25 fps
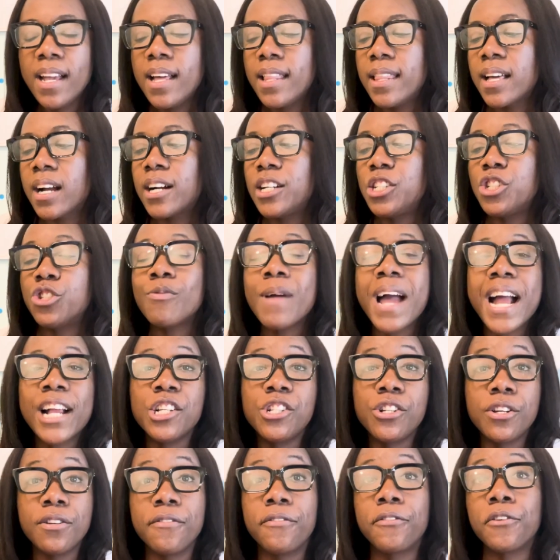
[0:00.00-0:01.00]
The
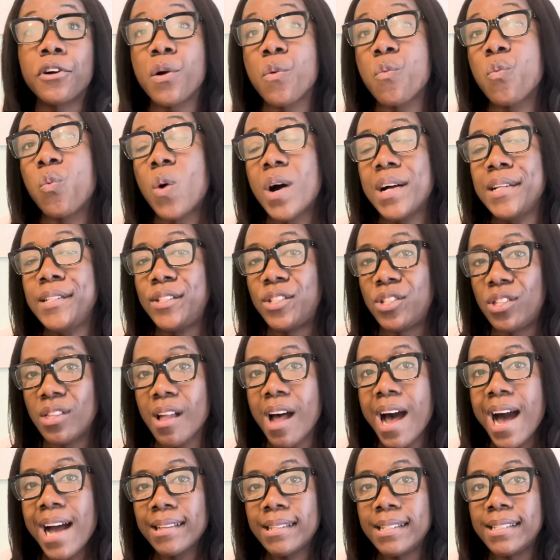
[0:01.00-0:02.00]
contraction for was
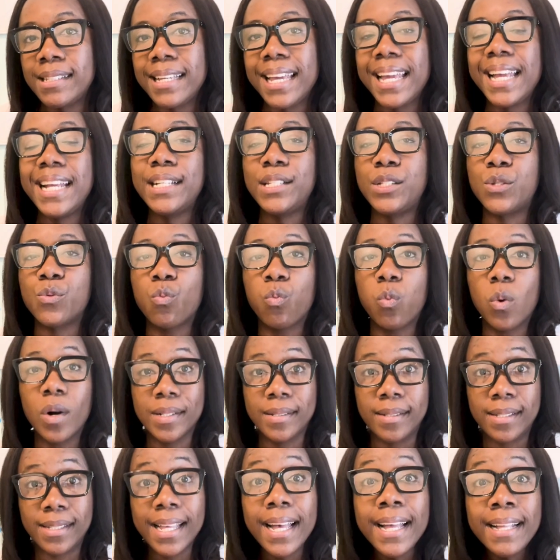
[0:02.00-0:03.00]
not is
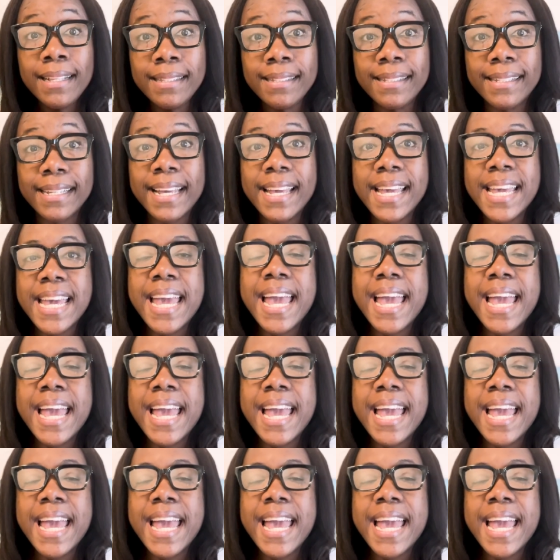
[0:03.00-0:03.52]
wasn't,